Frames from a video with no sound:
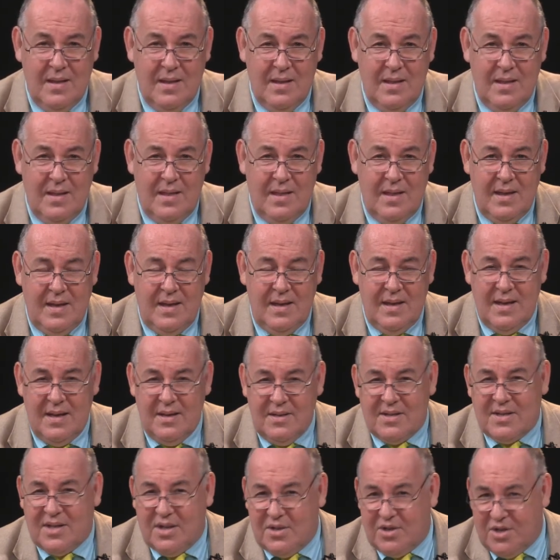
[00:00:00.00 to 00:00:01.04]
The
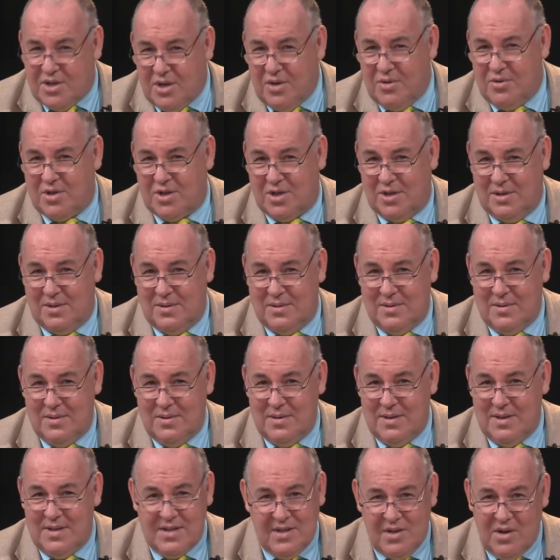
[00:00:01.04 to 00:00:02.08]
institution
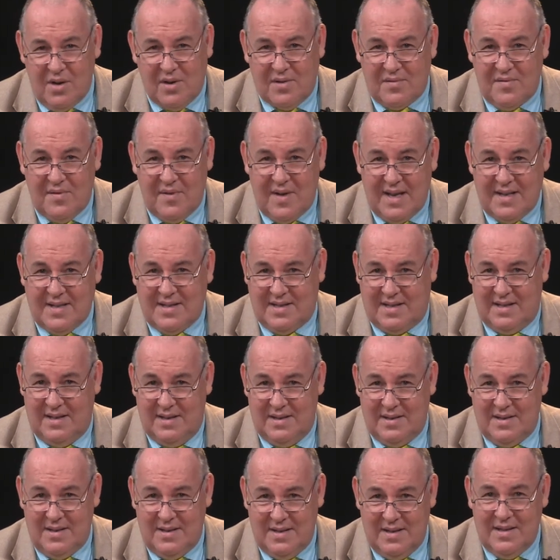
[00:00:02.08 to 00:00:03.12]
is not
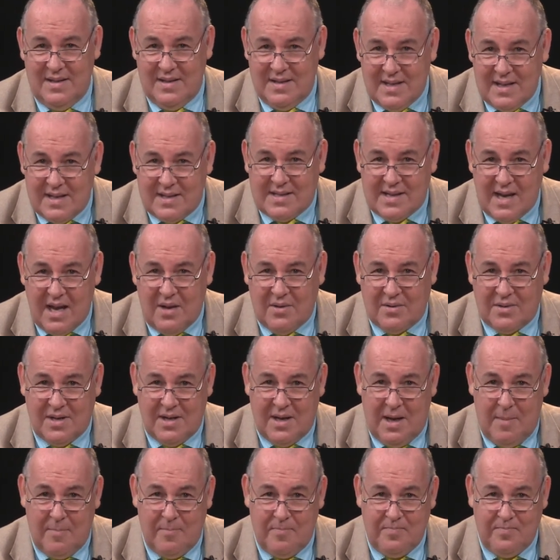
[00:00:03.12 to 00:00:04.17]
vested in this
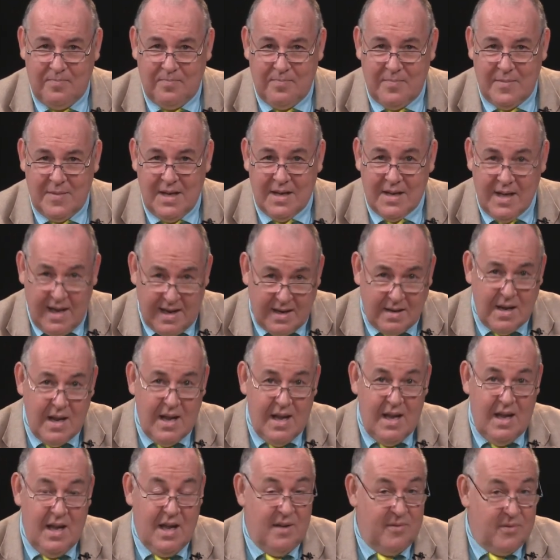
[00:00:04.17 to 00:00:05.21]
outcome. Again,
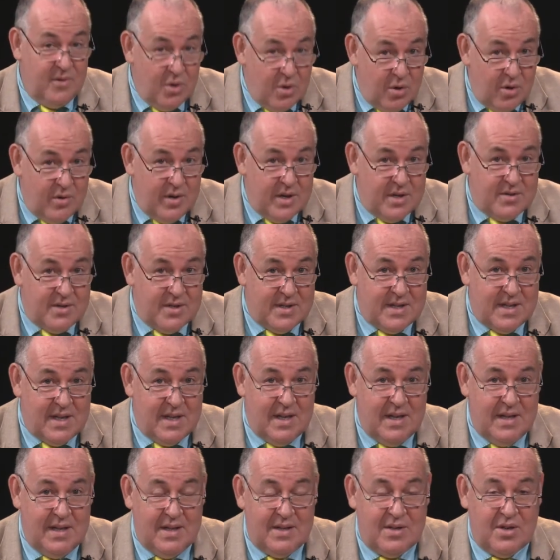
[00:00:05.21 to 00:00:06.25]
if you're
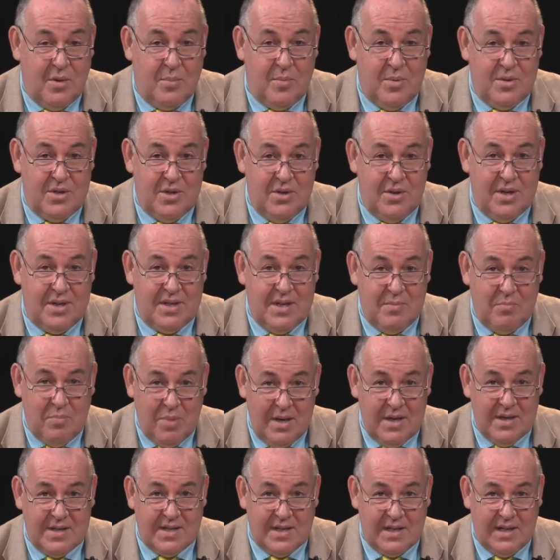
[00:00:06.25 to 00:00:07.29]
interested in this opportunity
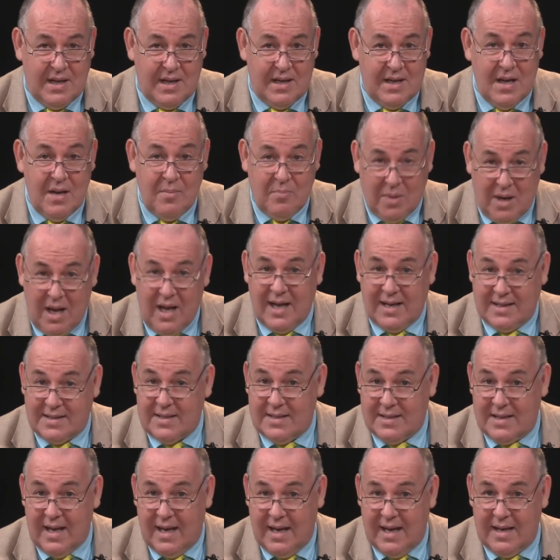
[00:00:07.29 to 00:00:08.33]
personally, apply
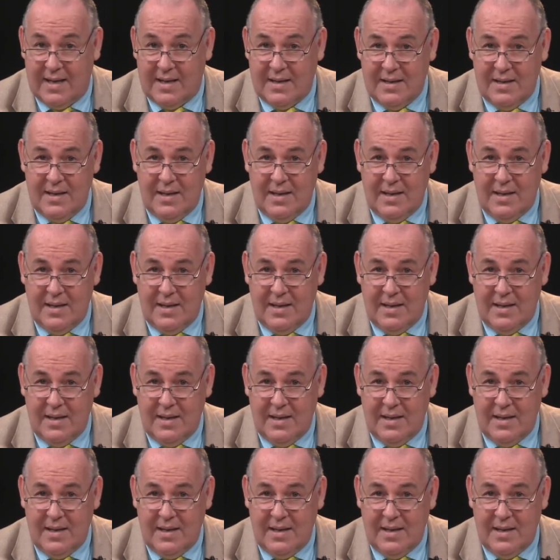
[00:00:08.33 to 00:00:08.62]
today.